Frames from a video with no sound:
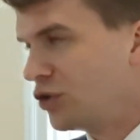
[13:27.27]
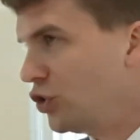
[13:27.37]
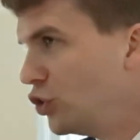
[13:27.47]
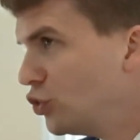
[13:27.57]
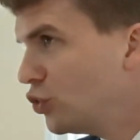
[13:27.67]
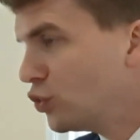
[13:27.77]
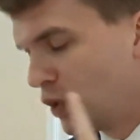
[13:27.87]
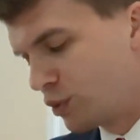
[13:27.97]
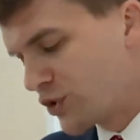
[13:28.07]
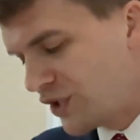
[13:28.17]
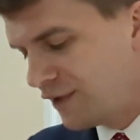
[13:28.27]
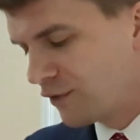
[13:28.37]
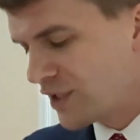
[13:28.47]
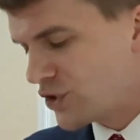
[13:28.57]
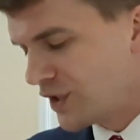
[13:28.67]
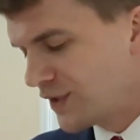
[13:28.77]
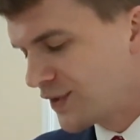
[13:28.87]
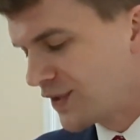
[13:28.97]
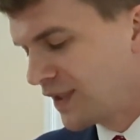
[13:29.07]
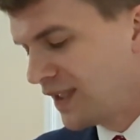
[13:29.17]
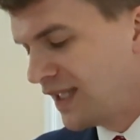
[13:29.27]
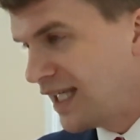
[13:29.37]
You will receive riches